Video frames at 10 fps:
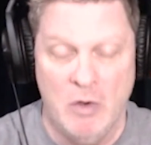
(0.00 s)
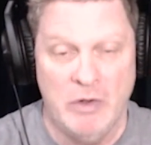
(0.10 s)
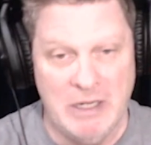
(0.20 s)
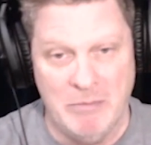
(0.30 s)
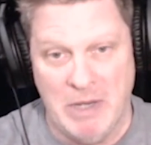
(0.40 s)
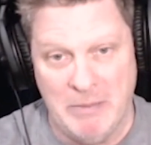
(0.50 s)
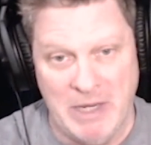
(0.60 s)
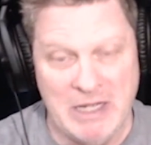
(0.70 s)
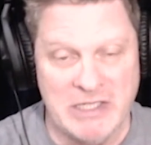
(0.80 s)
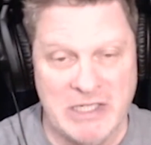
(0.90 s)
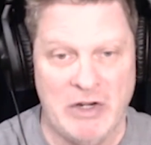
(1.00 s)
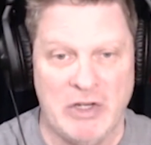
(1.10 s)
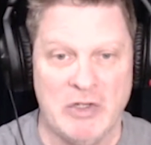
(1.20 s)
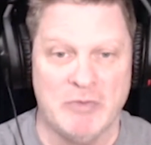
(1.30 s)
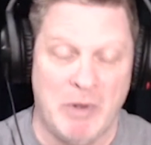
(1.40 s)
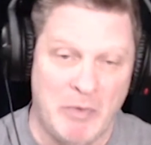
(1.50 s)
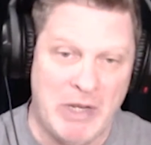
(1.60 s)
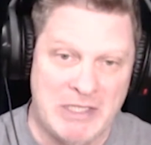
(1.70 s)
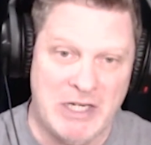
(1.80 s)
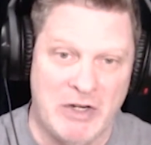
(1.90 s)
Didn't bet them against Syracuse. Remember we
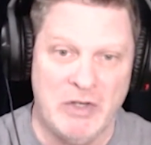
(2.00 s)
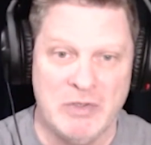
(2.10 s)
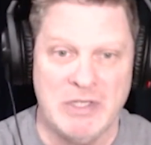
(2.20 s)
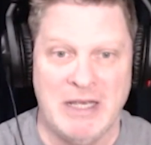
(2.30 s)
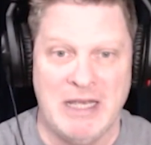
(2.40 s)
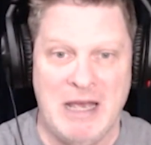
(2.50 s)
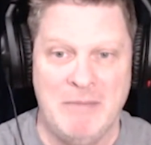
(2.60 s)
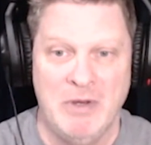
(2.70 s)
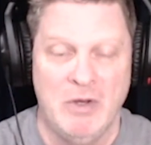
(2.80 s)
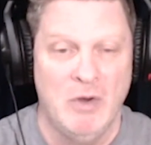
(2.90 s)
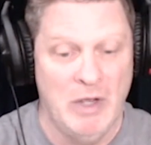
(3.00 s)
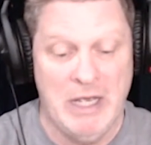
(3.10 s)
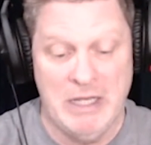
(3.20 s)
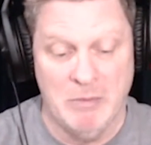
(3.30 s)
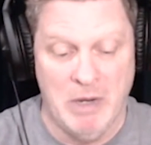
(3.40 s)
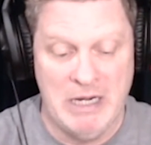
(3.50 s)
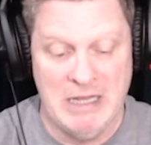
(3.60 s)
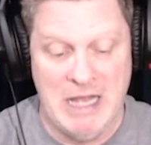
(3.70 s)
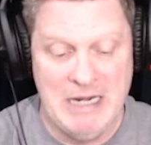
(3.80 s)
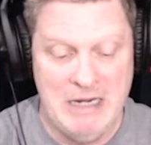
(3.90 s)
had Syracuse that game? Hit the money
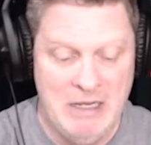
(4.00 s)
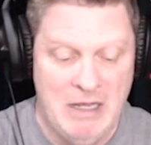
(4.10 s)
line.